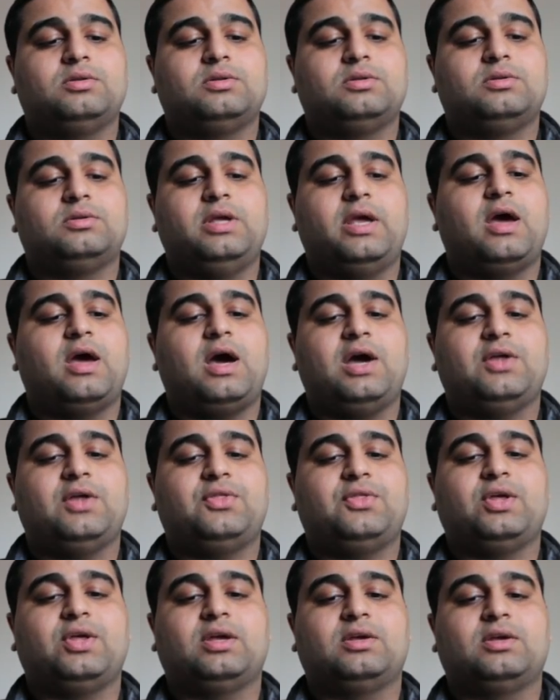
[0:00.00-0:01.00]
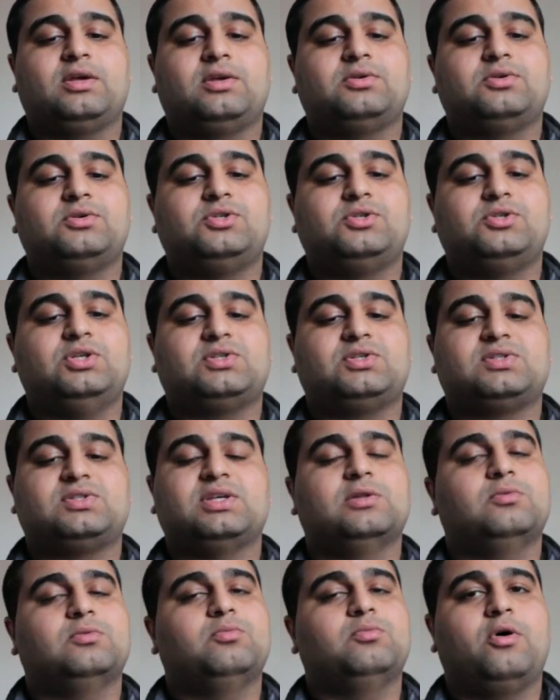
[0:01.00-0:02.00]
yeah, I think she's still
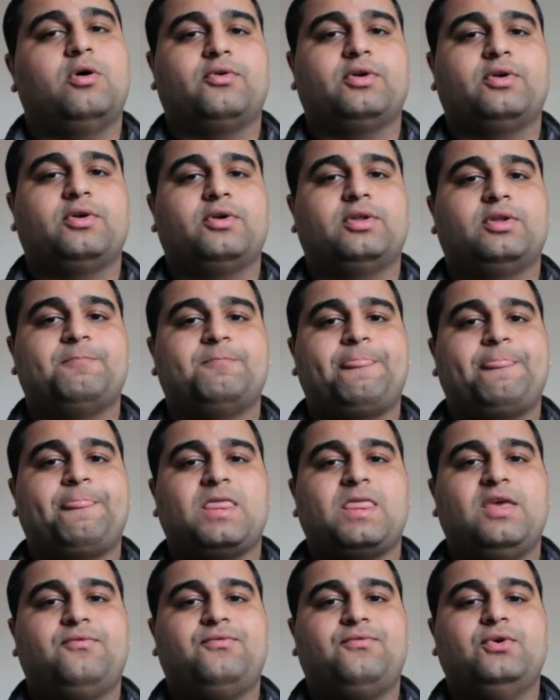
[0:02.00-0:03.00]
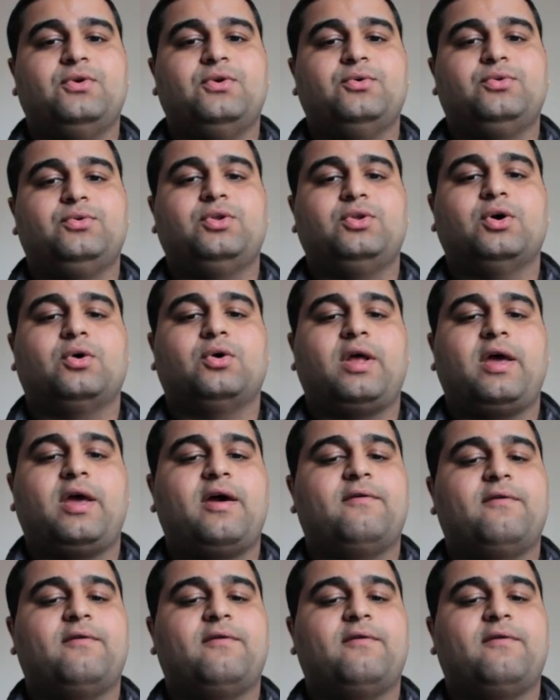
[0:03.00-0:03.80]
worth it if you don't have